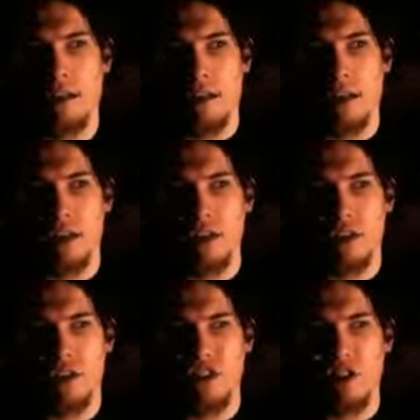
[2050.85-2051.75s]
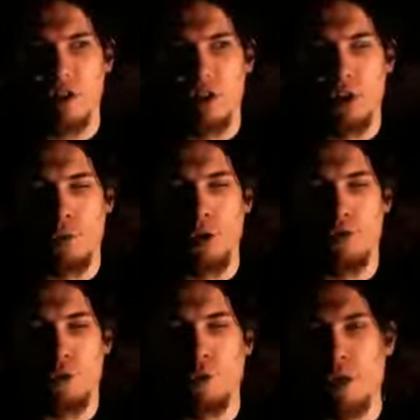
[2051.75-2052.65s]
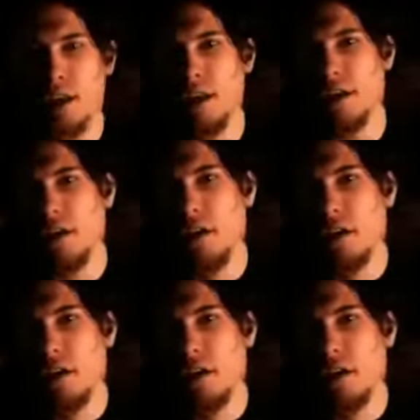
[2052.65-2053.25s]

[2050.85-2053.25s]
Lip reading: and like it is still a little bit for weed.